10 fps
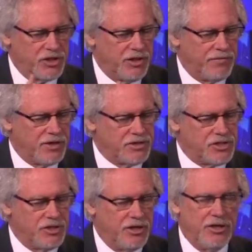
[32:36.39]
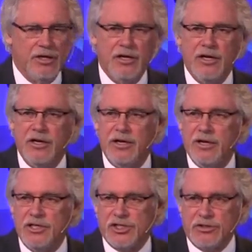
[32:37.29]
significance.
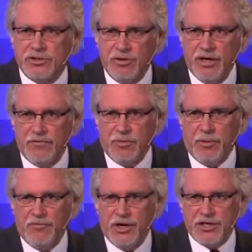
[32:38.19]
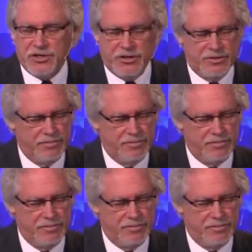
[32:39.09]
He's still trying for perfection.